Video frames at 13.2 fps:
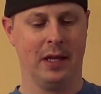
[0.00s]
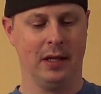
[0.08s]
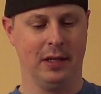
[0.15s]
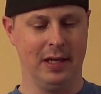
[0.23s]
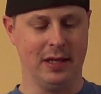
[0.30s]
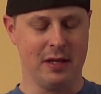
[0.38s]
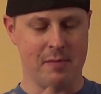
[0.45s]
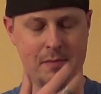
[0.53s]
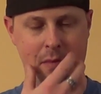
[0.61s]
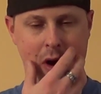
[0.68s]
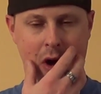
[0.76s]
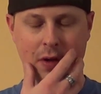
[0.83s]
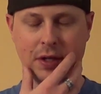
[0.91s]
you get the
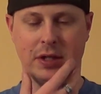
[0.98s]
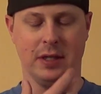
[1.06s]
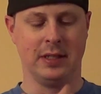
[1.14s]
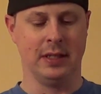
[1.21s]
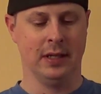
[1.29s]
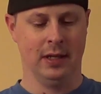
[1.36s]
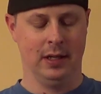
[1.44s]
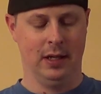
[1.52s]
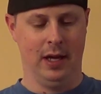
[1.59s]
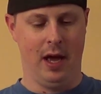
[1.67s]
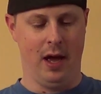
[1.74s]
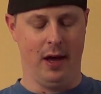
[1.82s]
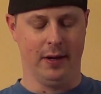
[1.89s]
malt just
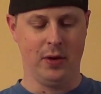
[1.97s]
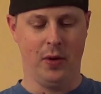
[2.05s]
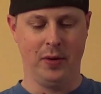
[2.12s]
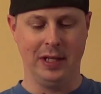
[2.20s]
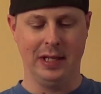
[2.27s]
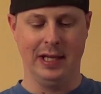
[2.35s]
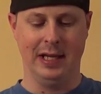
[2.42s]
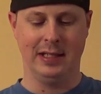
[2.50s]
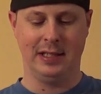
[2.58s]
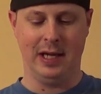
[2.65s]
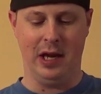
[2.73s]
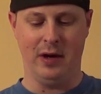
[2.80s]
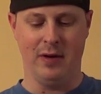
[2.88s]
coating the
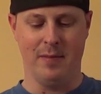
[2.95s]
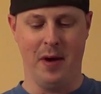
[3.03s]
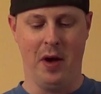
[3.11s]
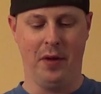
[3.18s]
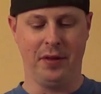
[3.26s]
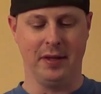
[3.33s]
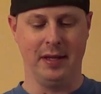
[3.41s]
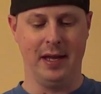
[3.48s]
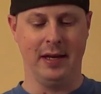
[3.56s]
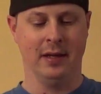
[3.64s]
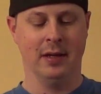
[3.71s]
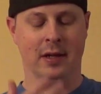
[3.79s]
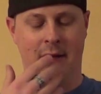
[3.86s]
inside of your mouth, and
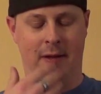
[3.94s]
then